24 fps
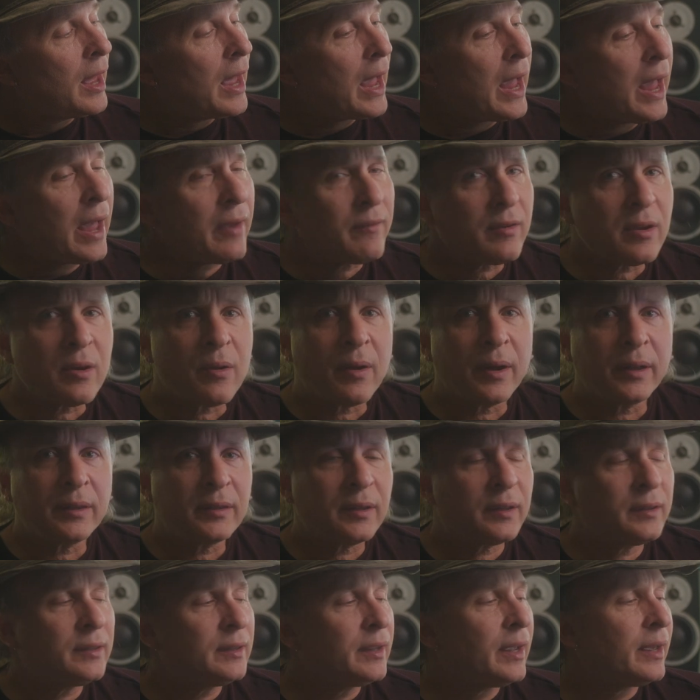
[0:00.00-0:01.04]
I haven't quite
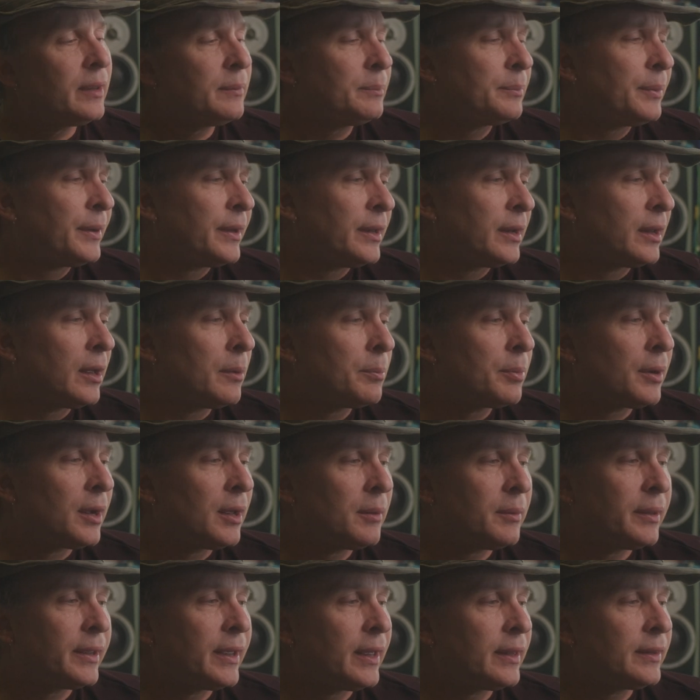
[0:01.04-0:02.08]
done yet, but I'll
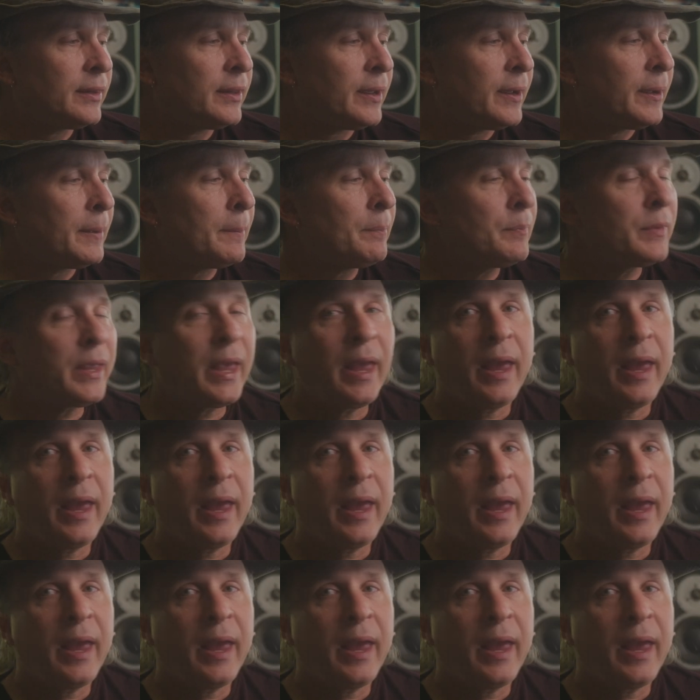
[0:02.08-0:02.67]
probably get there.